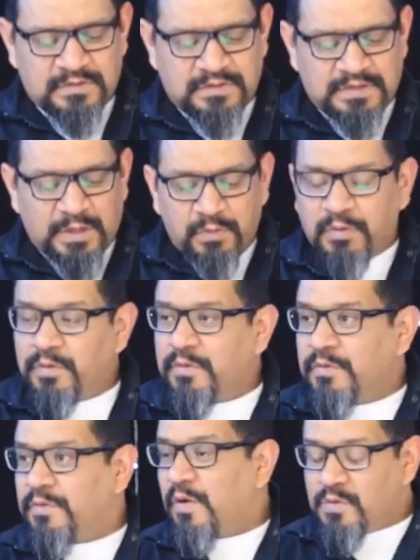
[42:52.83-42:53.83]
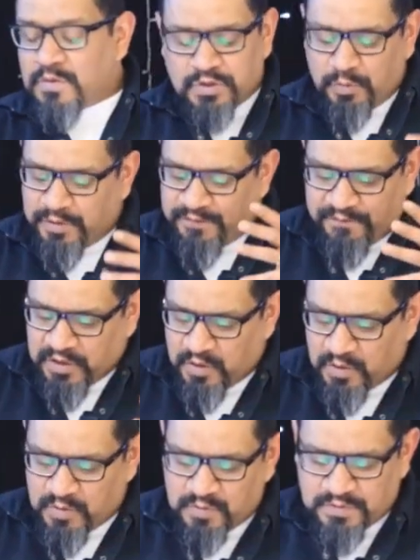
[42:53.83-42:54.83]
They will, those who
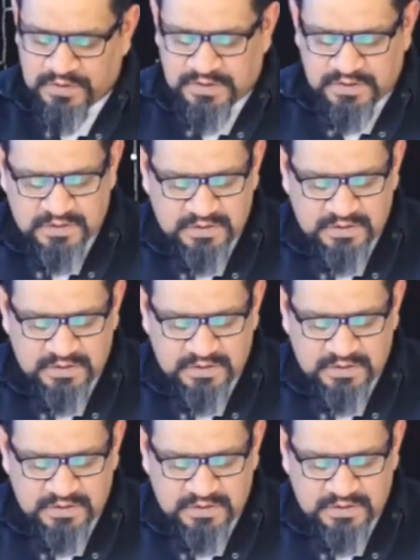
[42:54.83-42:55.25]
refuse